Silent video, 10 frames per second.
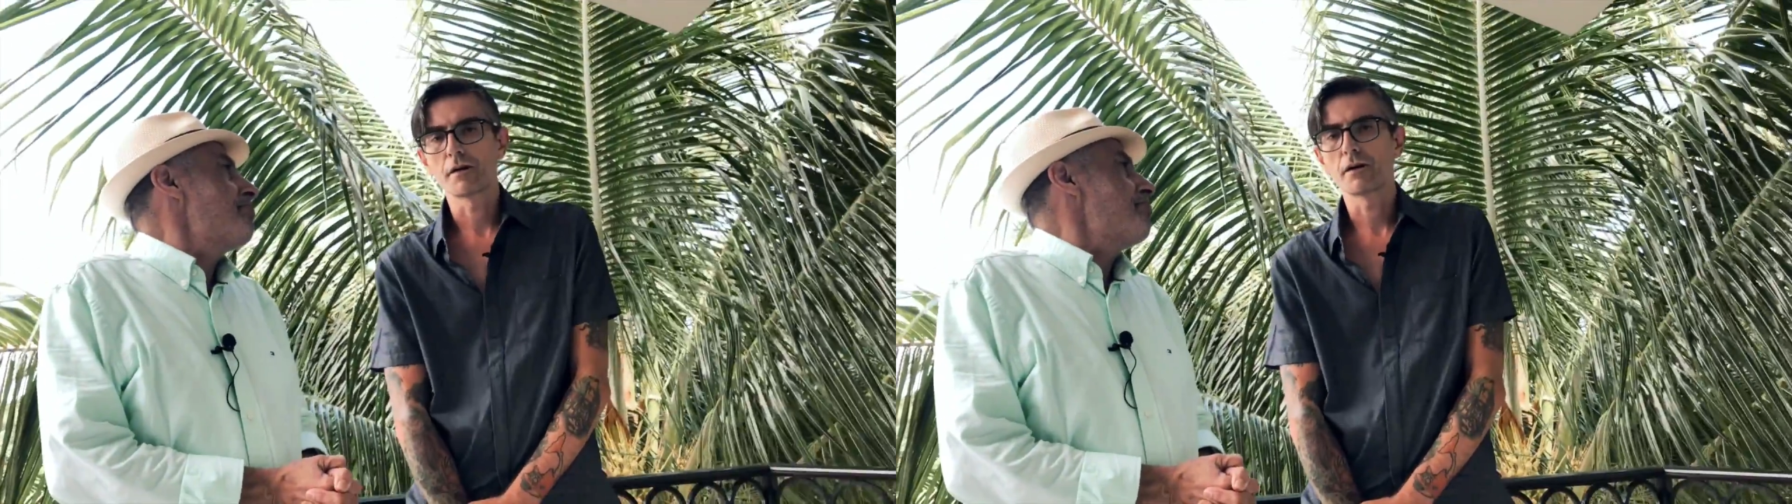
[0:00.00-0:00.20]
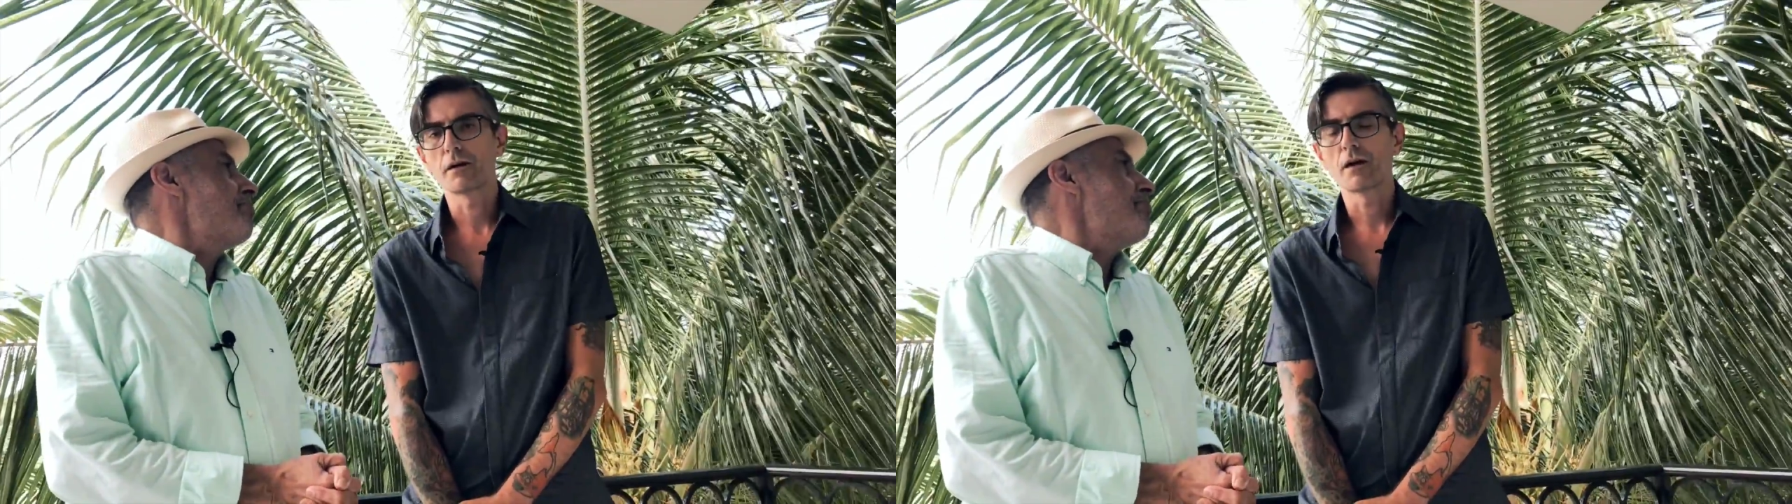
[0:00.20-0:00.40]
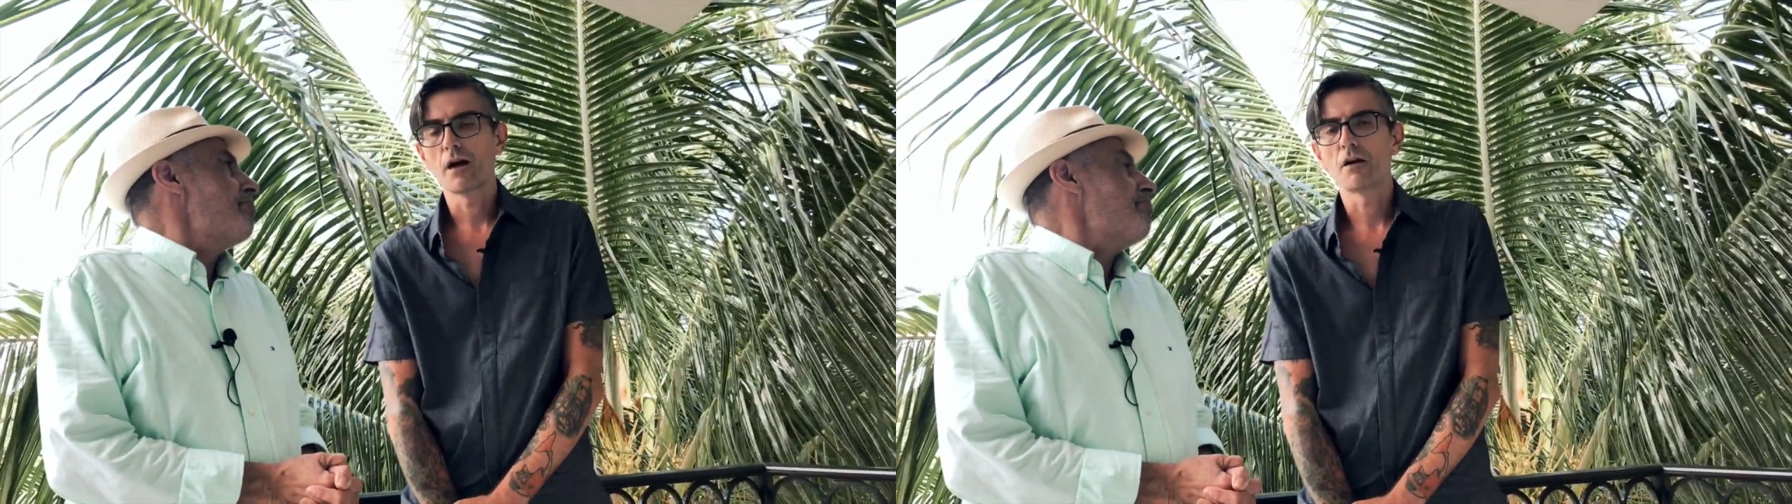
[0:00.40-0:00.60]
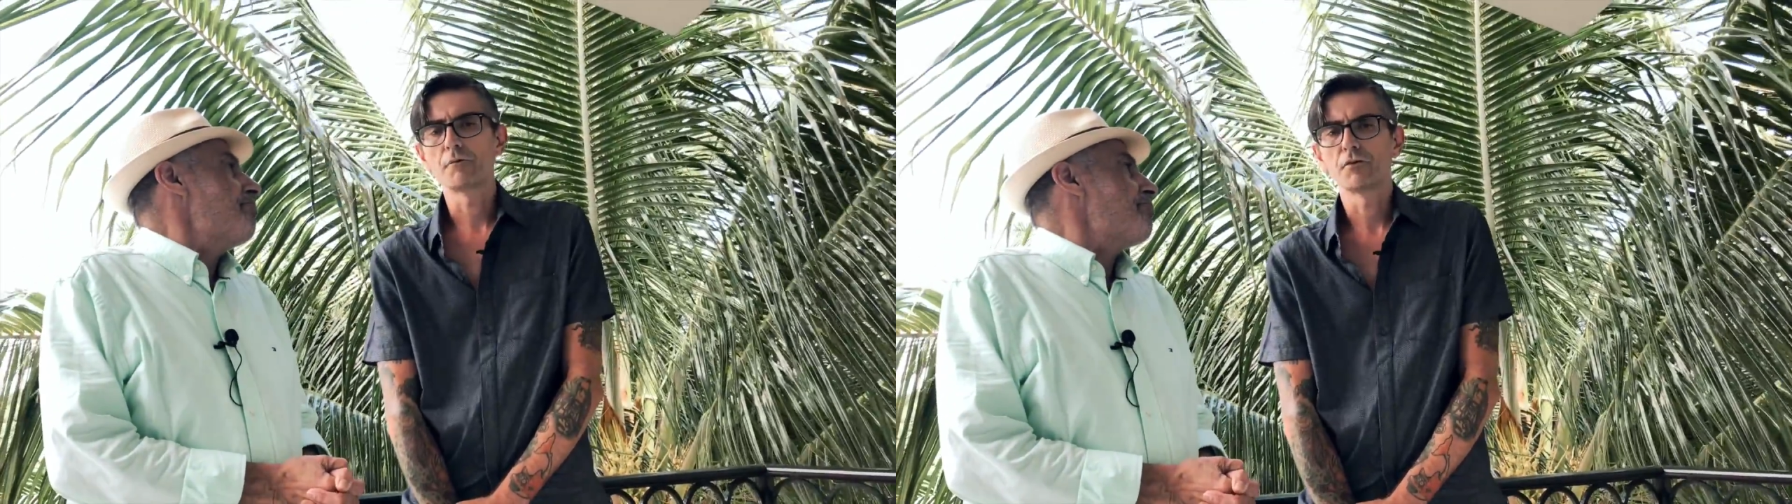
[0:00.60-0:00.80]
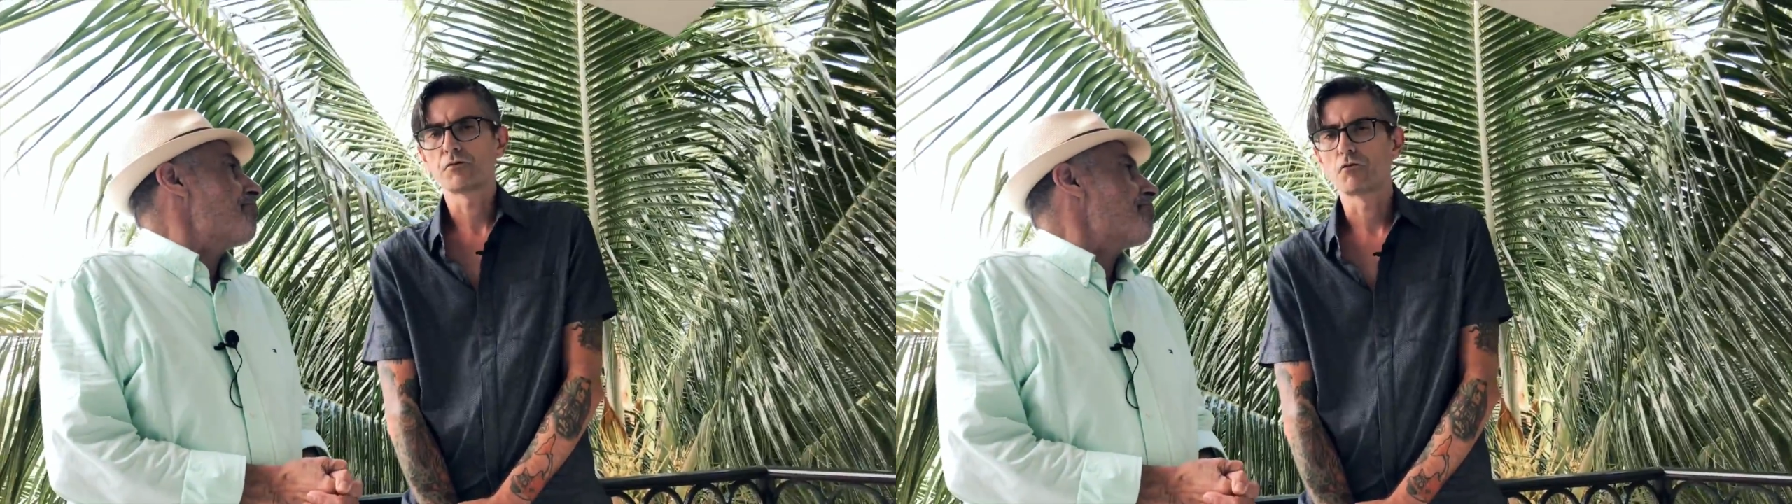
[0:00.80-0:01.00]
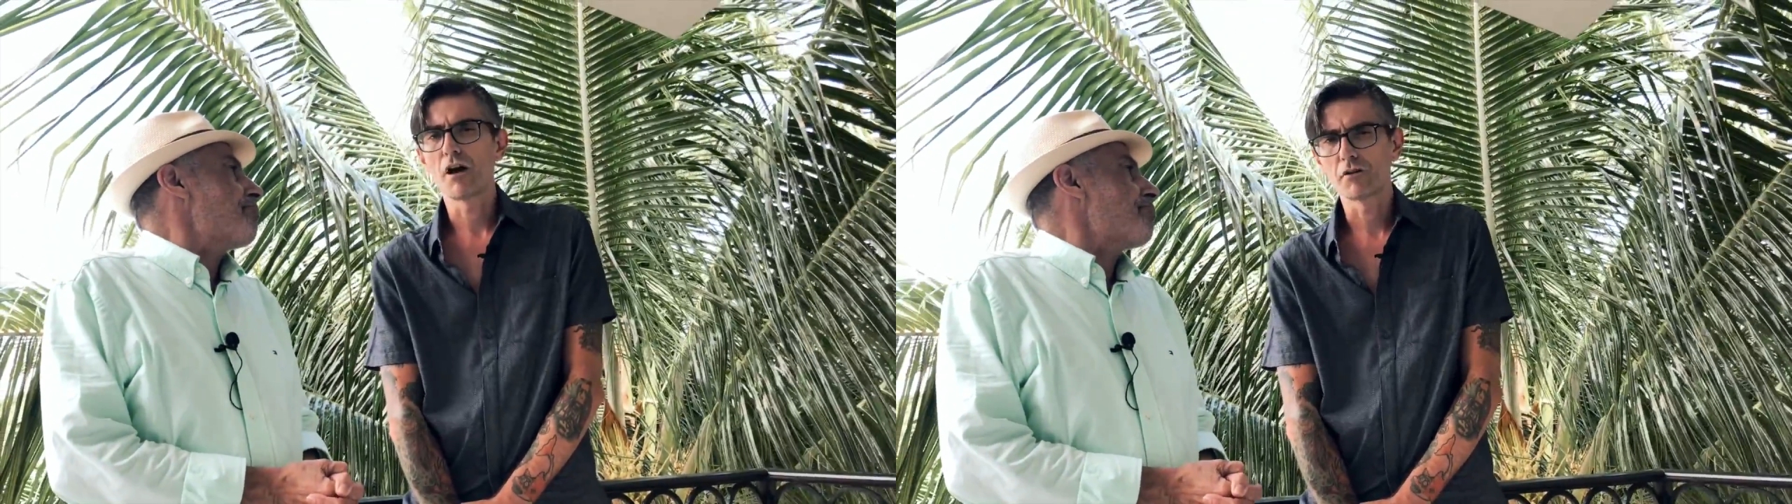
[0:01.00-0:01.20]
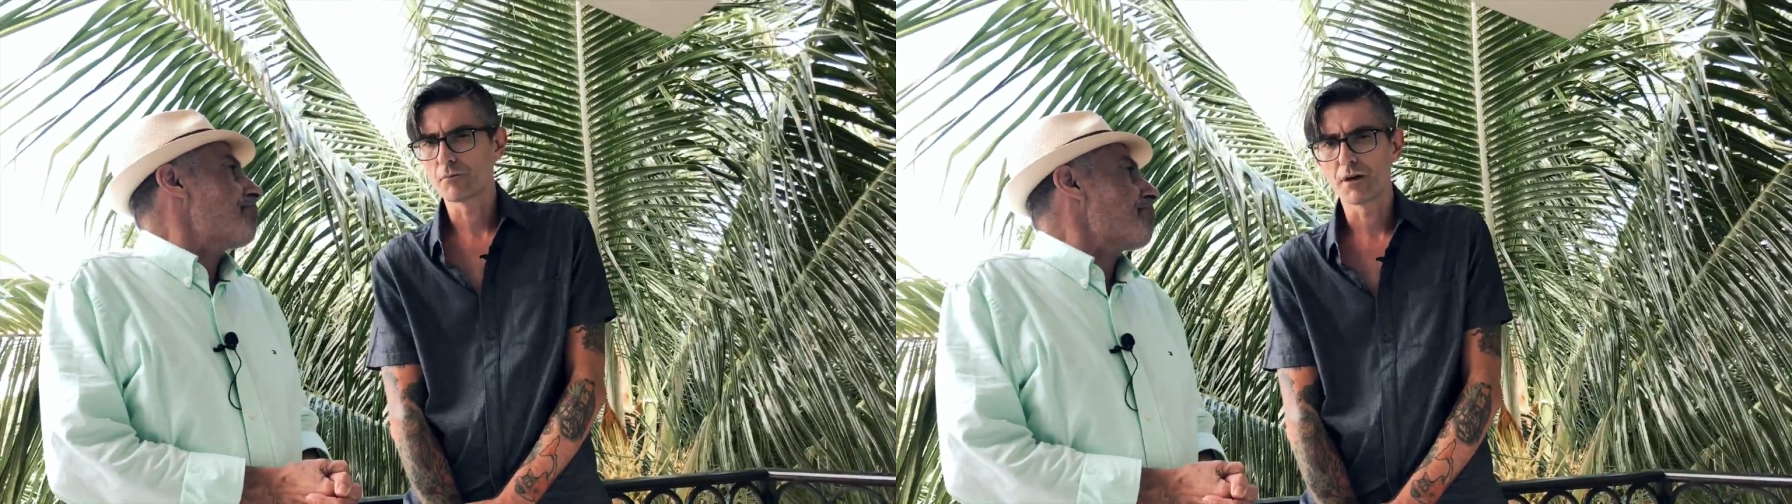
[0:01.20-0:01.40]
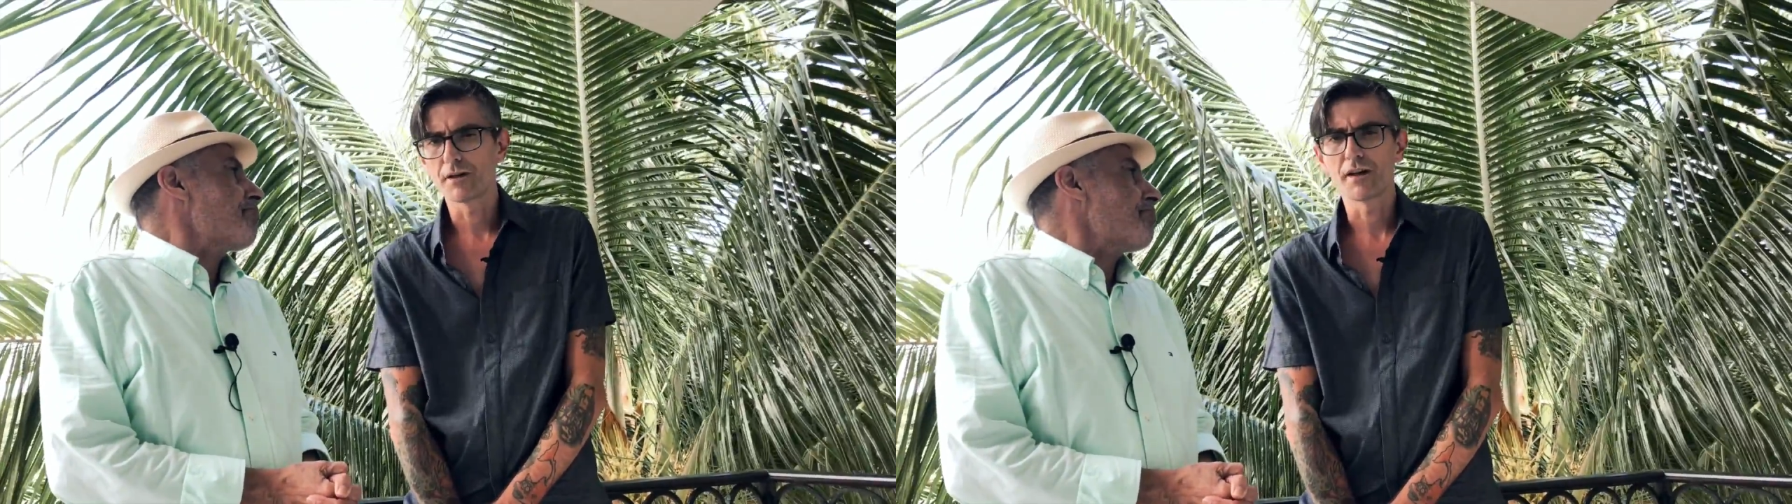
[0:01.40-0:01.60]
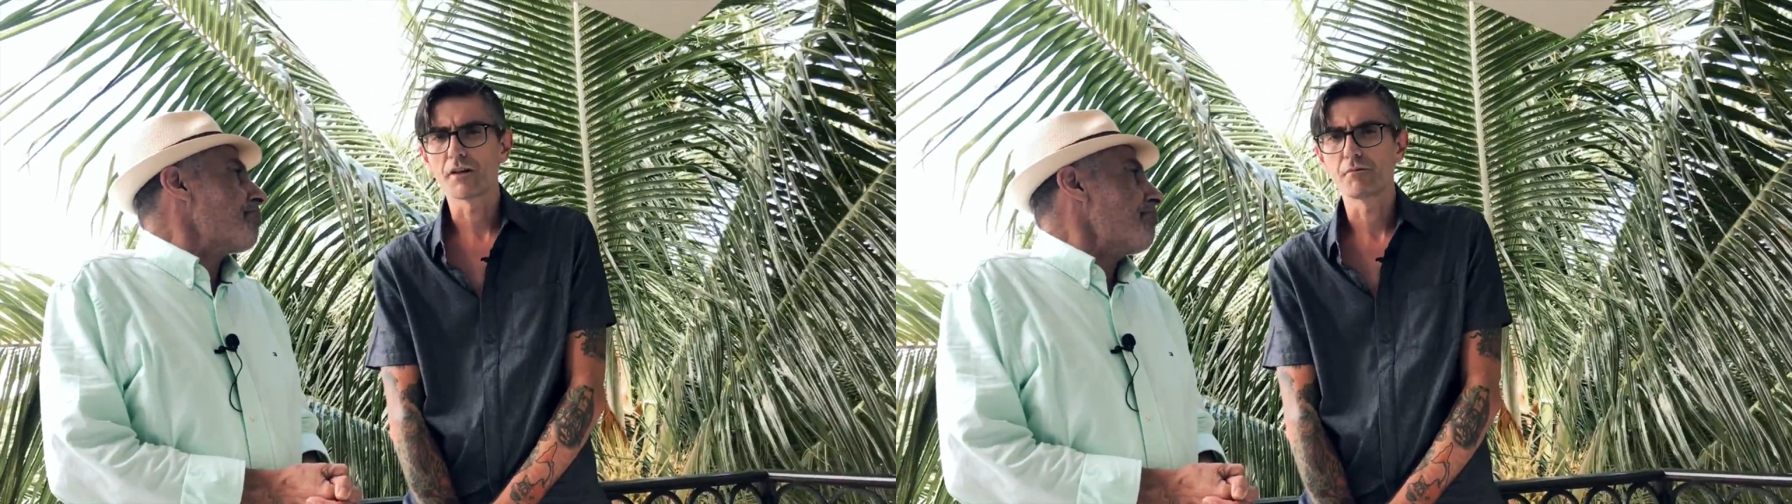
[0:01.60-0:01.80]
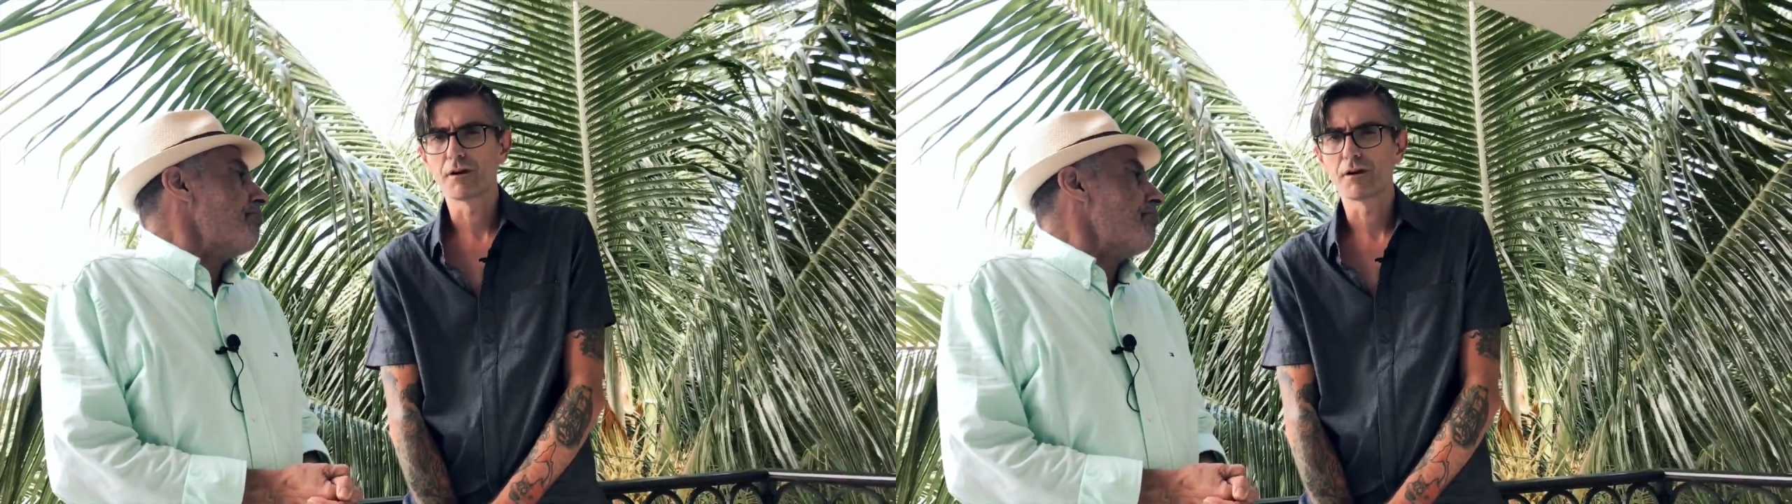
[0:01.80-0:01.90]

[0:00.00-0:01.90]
I've been surrounded by death